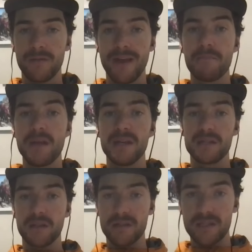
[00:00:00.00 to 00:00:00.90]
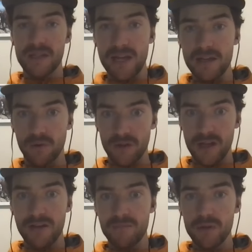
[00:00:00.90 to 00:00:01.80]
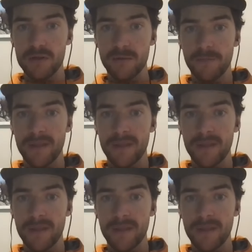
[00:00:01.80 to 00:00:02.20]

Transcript: That means that the state or the government